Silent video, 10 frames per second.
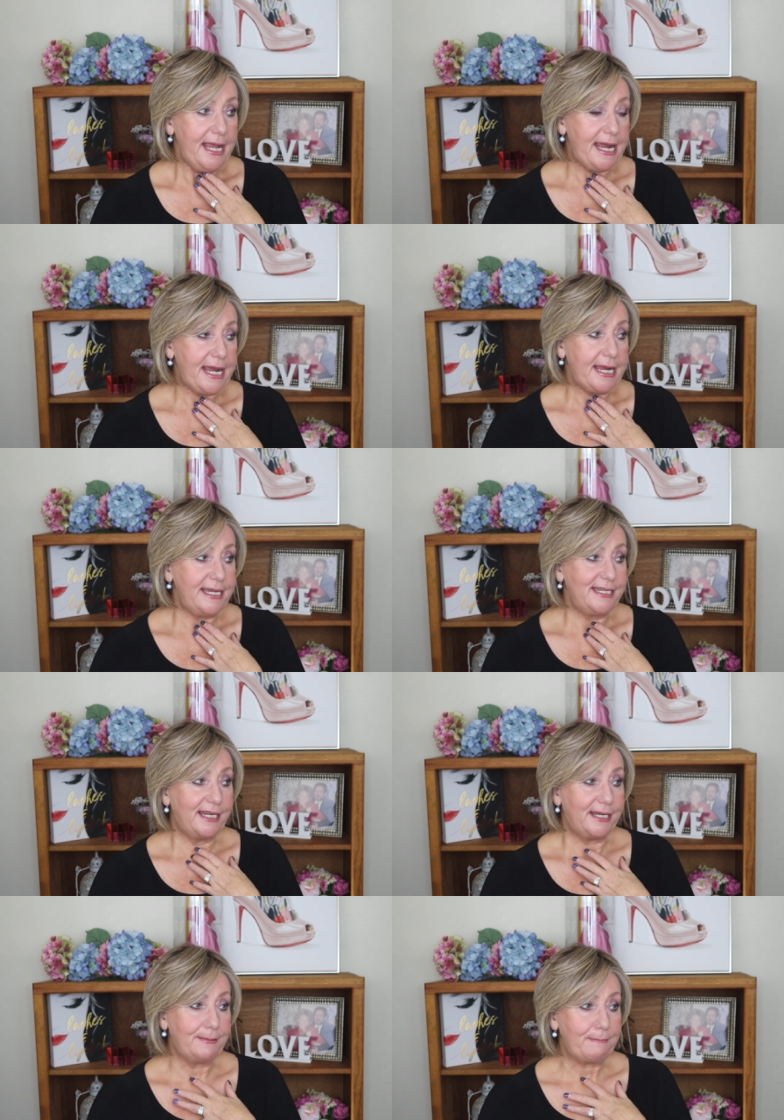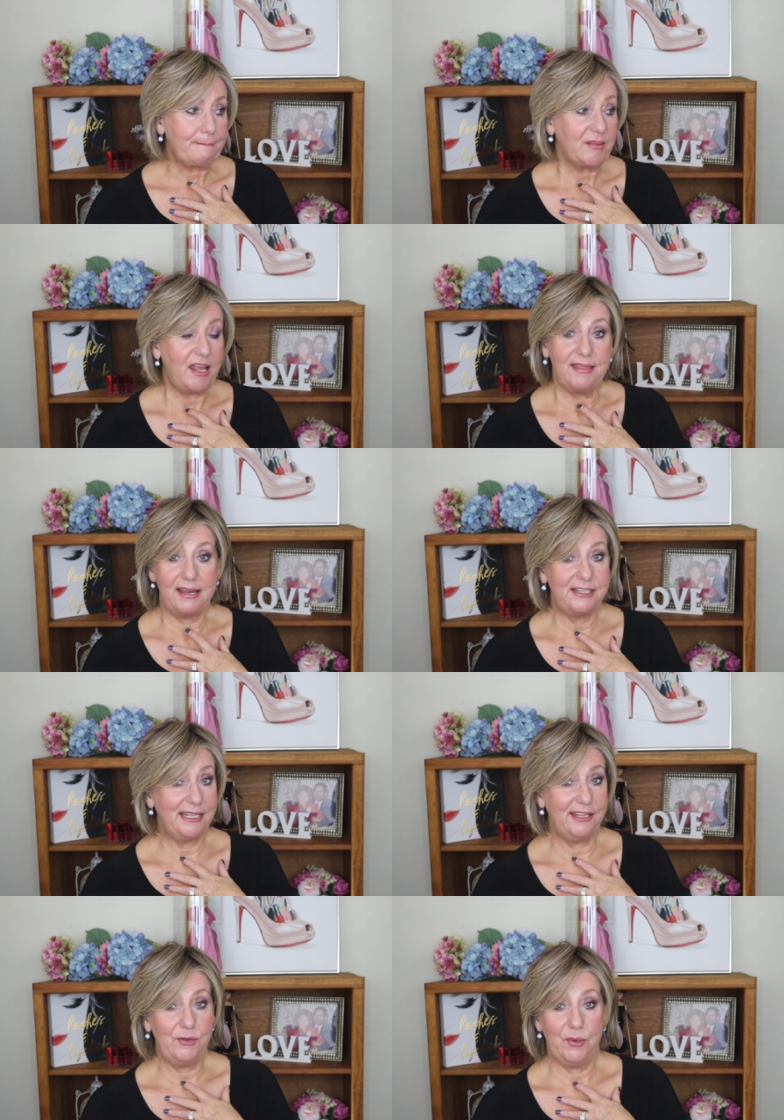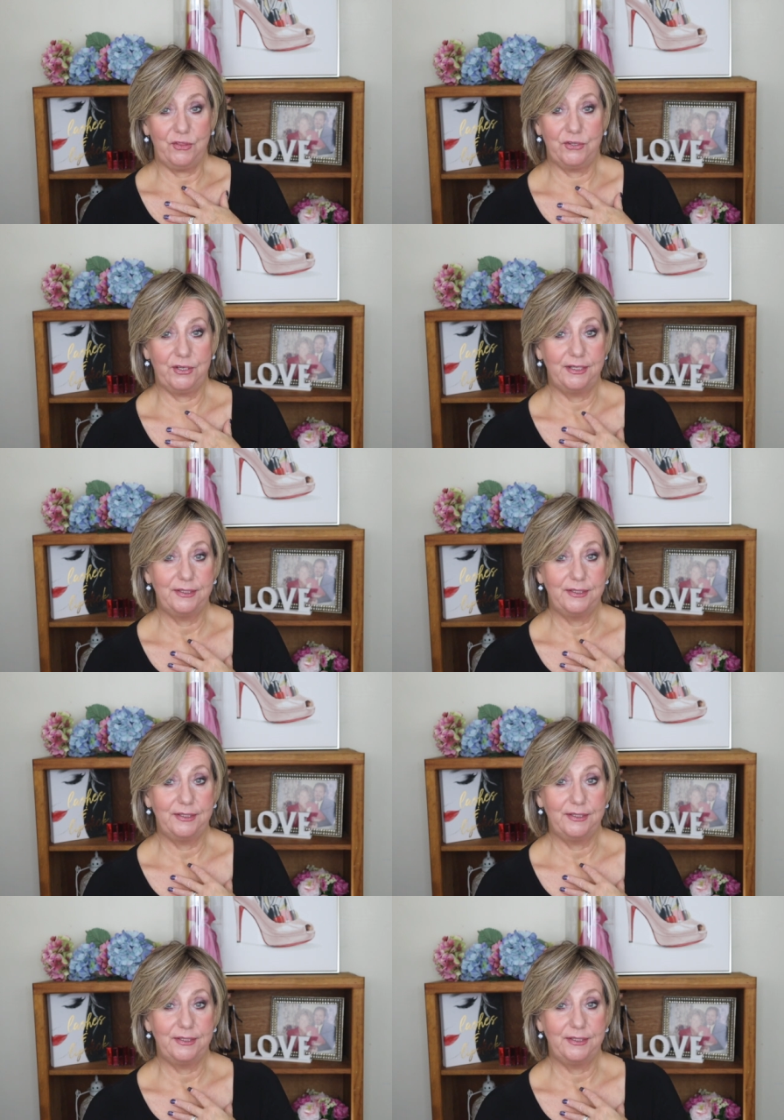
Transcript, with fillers: and then dealing with